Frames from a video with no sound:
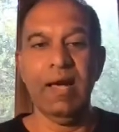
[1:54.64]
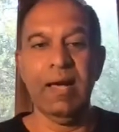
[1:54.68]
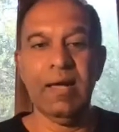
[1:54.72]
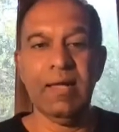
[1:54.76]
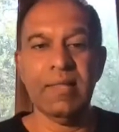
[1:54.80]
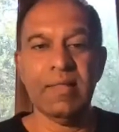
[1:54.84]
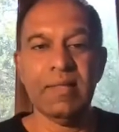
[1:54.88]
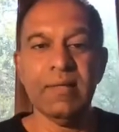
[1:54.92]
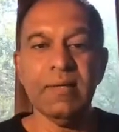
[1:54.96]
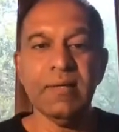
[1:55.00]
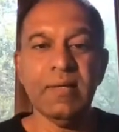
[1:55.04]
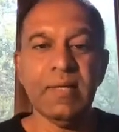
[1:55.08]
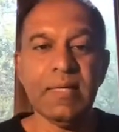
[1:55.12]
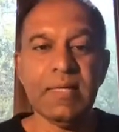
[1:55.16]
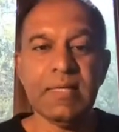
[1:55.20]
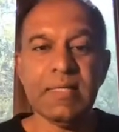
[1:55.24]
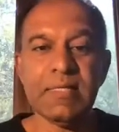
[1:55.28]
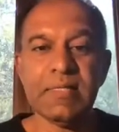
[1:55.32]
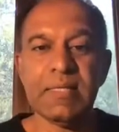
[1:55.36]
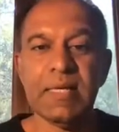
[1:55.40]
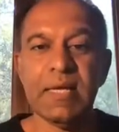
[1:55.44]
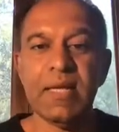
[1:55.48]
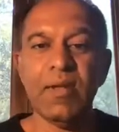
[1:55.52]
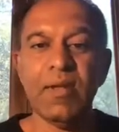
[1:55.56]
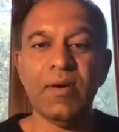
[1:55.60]
Third
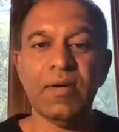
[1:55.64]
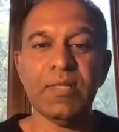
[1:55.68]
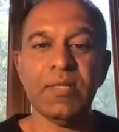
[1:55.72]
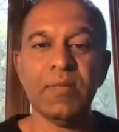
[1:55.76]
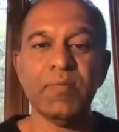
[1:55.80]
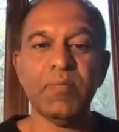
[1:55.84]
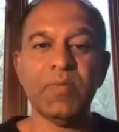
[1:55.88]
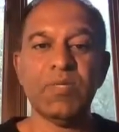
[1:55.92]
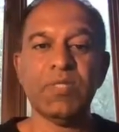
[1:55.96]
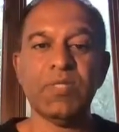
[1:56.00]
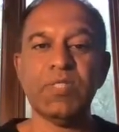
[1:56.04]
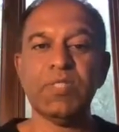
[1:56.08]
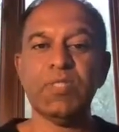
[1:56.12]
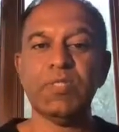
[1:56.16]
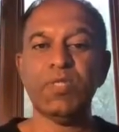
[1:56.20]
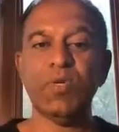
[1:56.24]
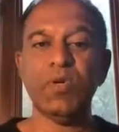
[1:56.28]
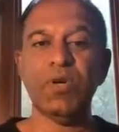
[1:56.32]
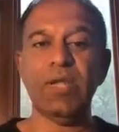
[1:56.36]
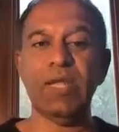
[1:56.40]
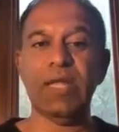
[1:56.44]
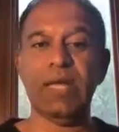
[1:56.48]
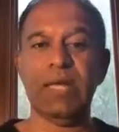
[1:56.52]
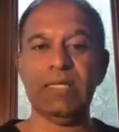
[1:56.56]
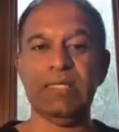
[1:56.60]
is along the
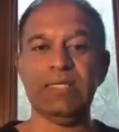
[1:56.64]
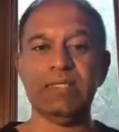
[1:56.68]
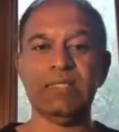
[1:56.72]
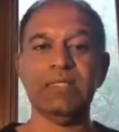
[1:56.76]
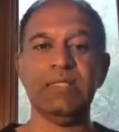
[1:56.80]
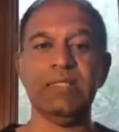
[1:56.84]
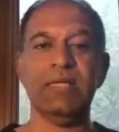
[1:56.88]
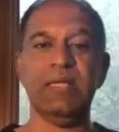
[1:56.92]
procedural lines.